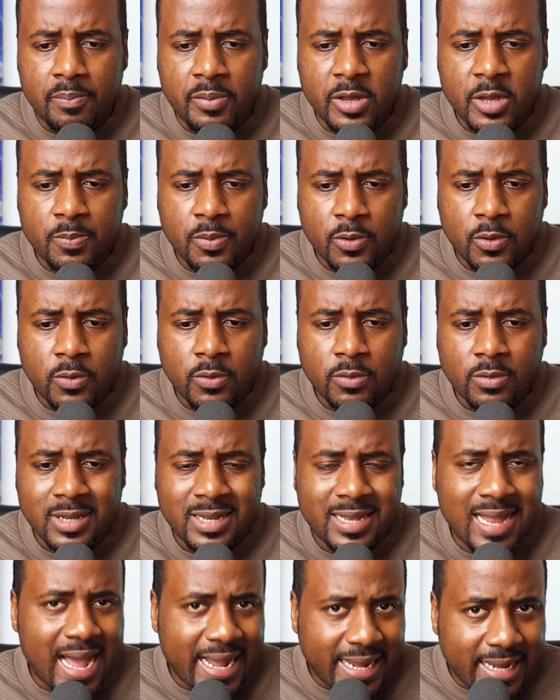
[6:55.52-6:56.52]
people
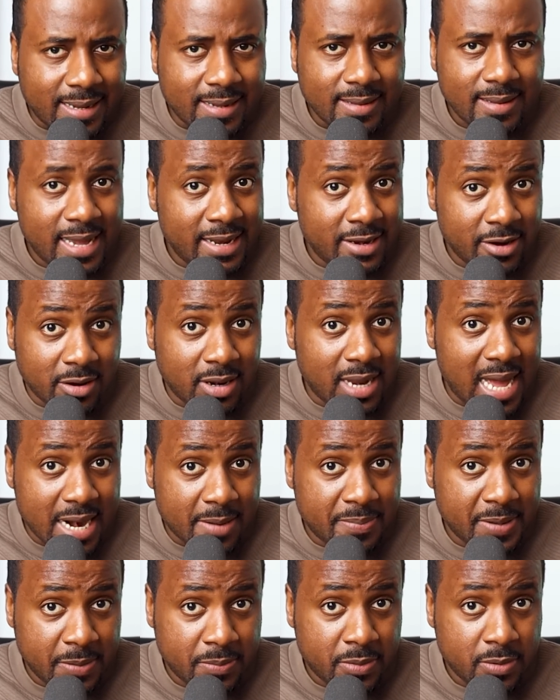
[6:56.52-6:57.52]
like. And there are a
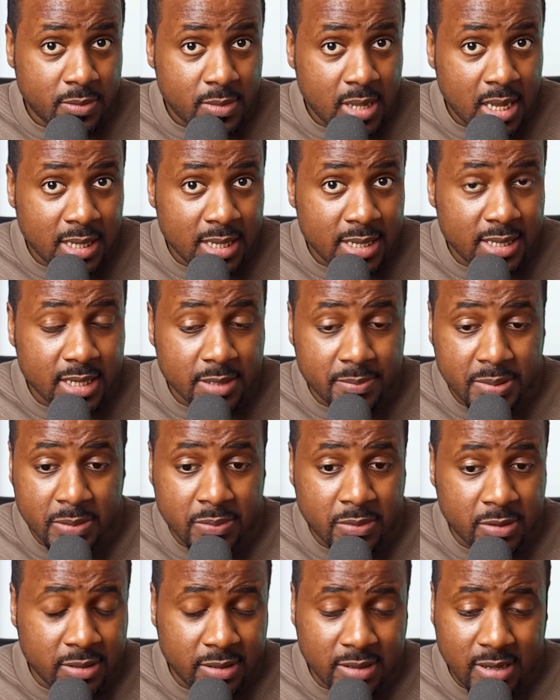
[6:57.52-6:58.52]
lot of people, a litany of
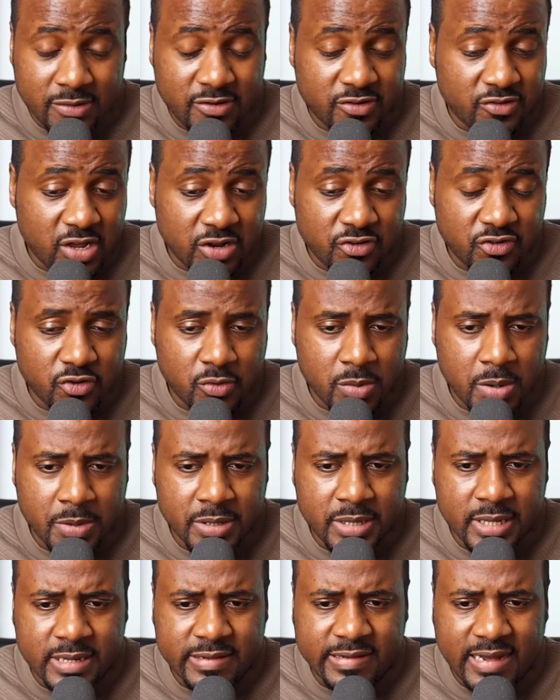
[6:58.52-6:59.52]
people. That I just don't
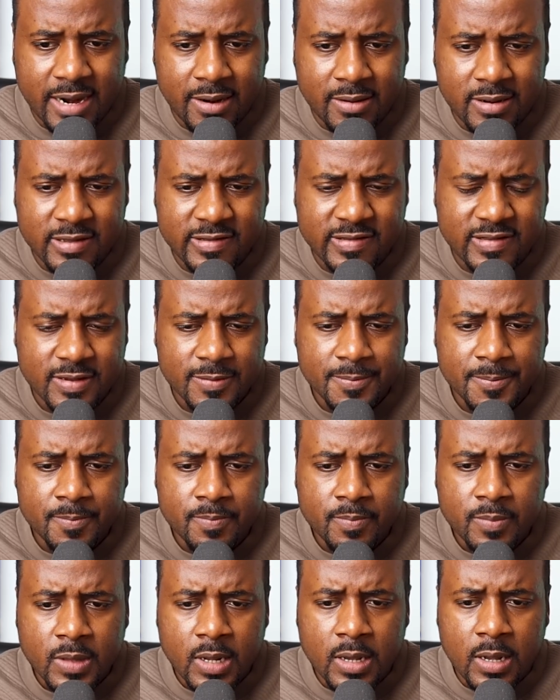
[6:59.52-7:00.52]
remember the entire list
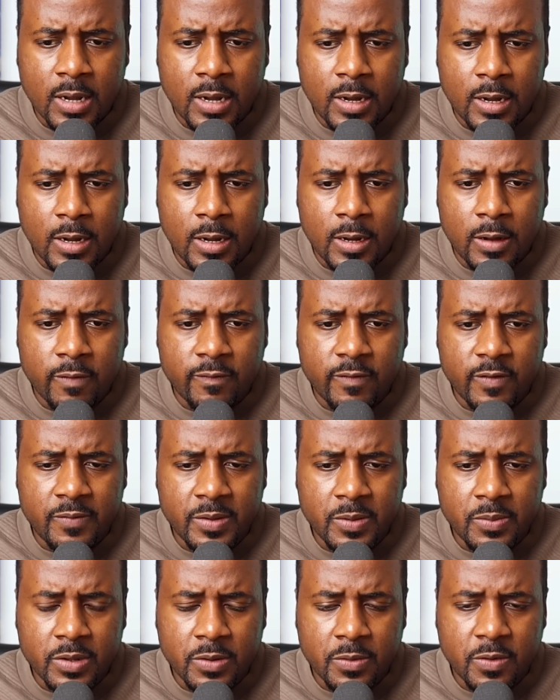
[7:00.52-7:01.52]
of
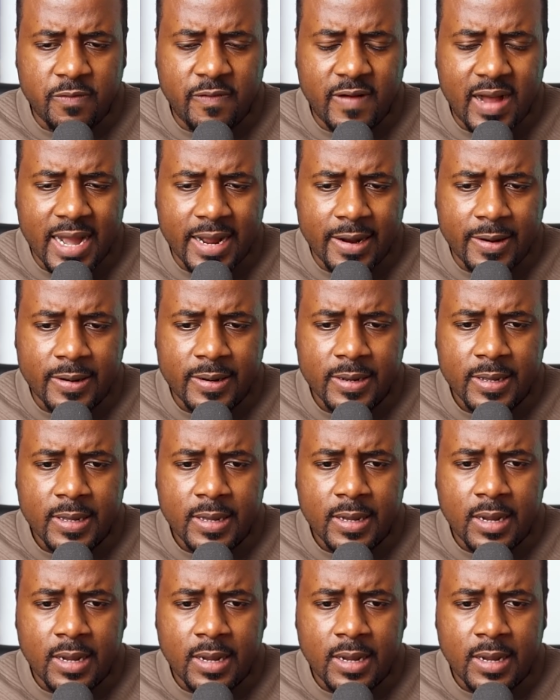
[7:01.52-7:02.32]
people that were fired.